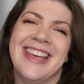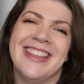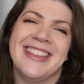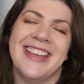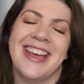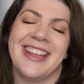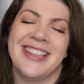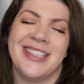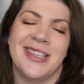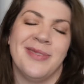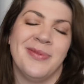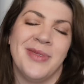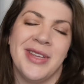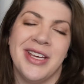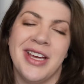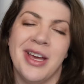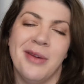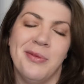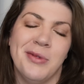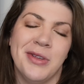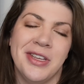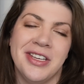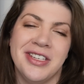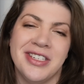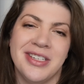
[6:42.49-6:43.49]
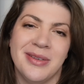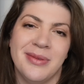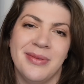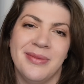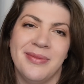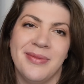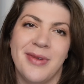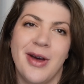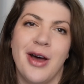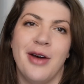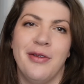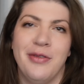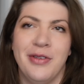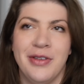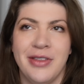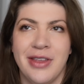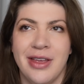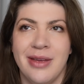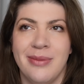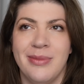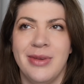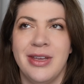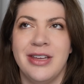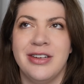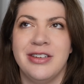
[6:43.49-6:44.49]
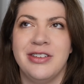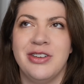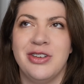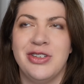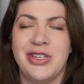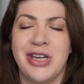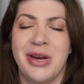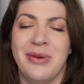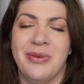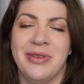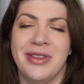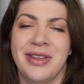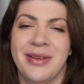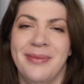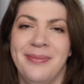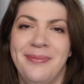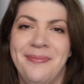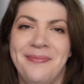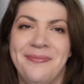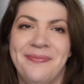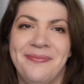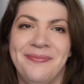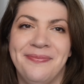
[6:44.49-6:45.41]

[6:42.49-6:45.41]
that's something I'm willing to offer them and to share with them.